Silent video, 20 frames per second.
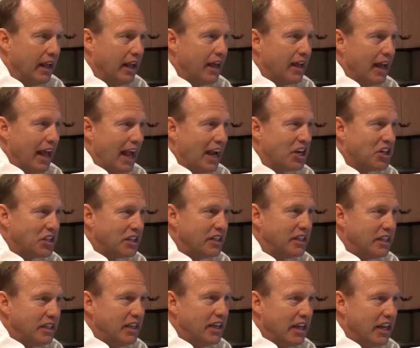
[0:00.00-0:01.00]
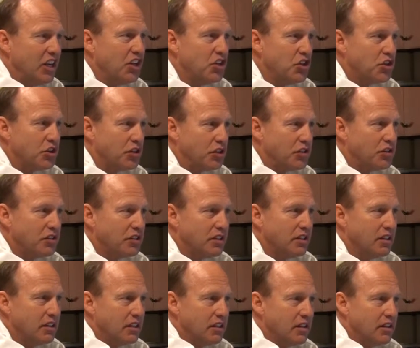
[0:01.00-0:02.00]
and actually injures
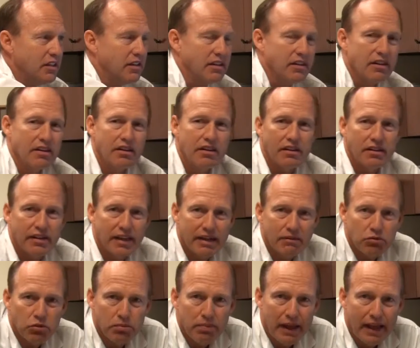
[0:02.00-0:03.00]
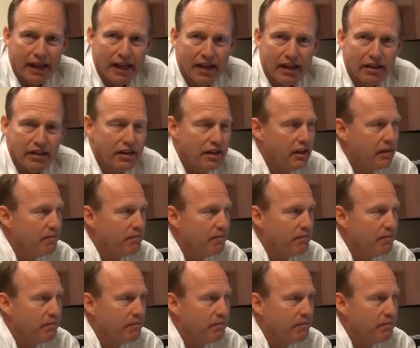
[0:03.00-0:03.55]
the labral pad